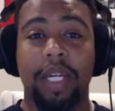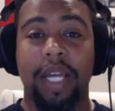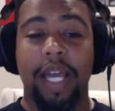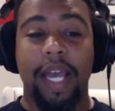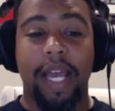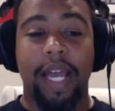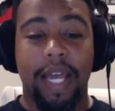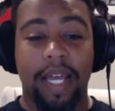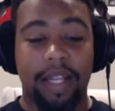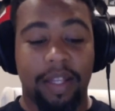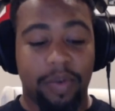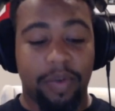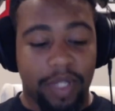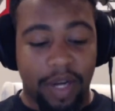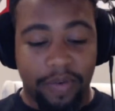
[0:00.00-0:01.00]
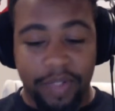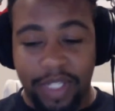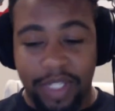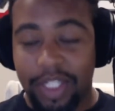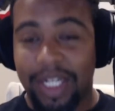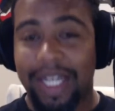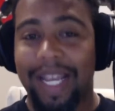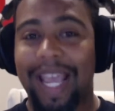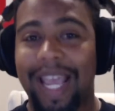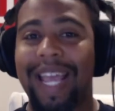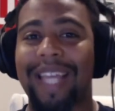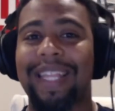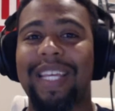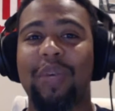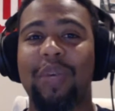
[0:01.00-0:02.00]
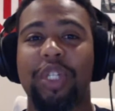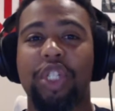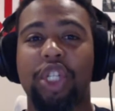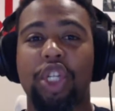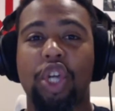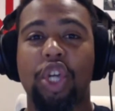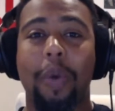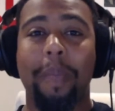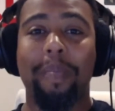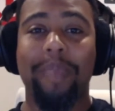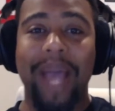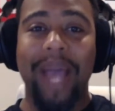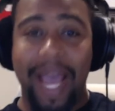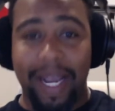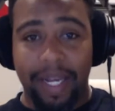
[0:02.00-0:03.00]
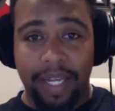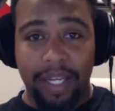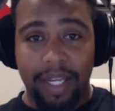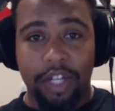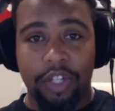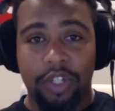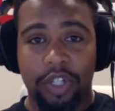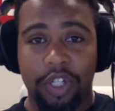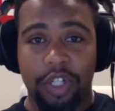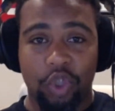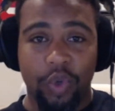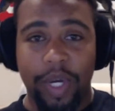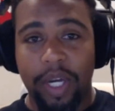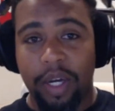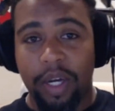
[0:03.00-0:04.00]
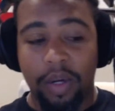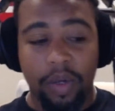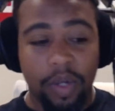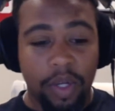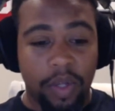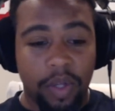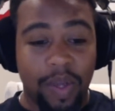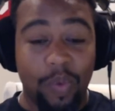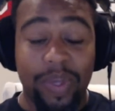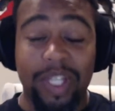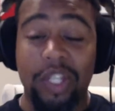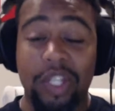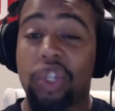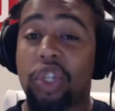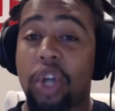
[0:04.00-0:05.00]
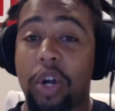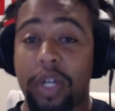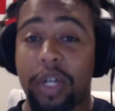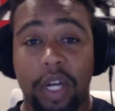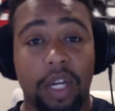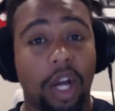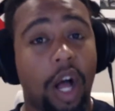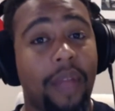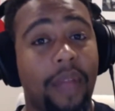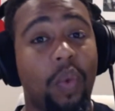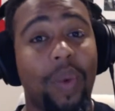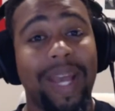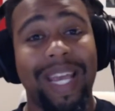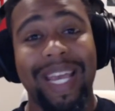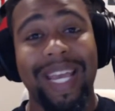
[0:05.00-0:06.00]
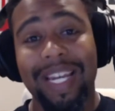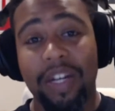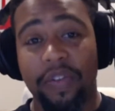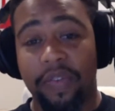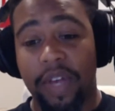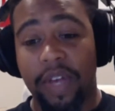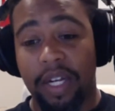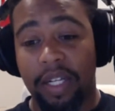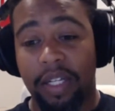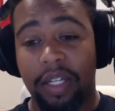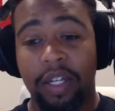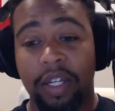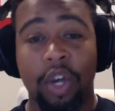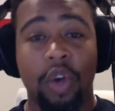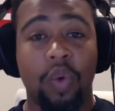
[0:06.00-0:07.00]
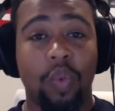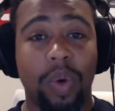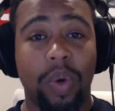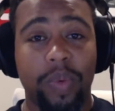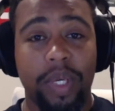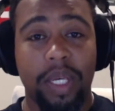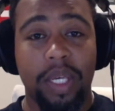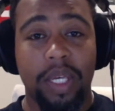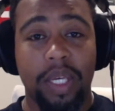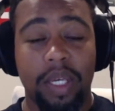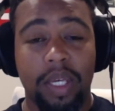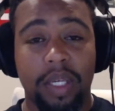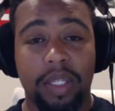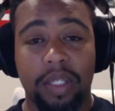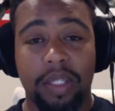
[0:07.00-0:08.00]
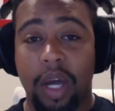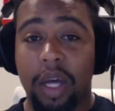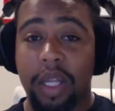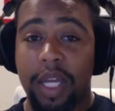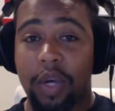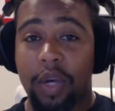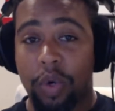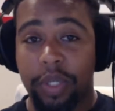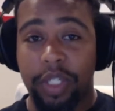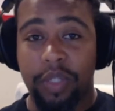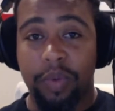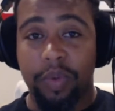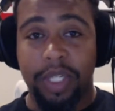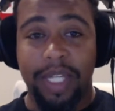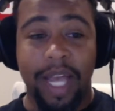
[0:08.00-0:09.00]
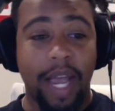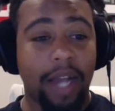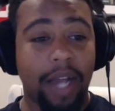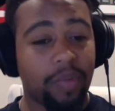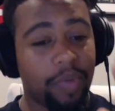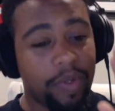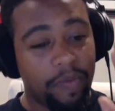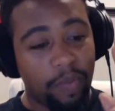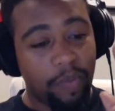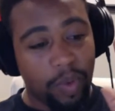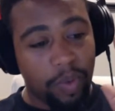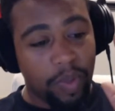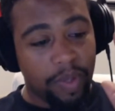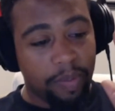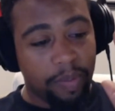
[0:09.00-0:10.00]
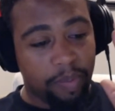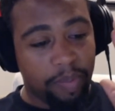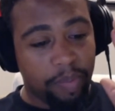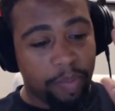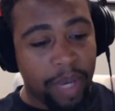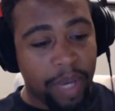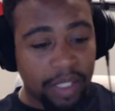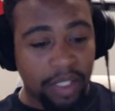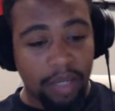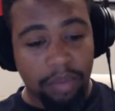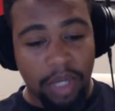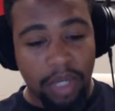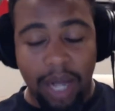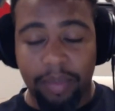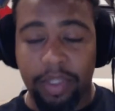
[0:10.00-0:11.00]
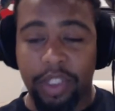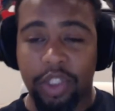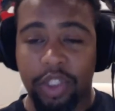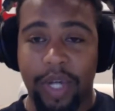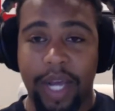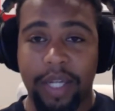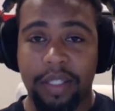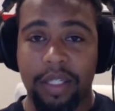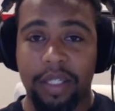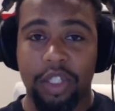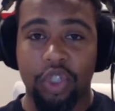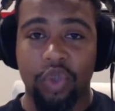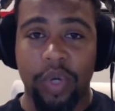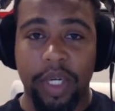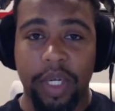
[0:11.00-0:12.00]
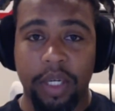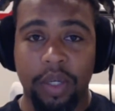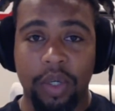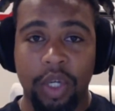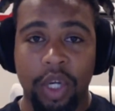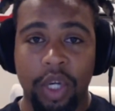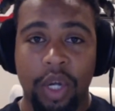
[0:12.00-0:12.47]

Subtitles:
And there was conversation like, hey, I think we should go back to the trail that we started on the way into Phandalin, when we saw that horses were attacked and we picked up goblin tracks on a trail.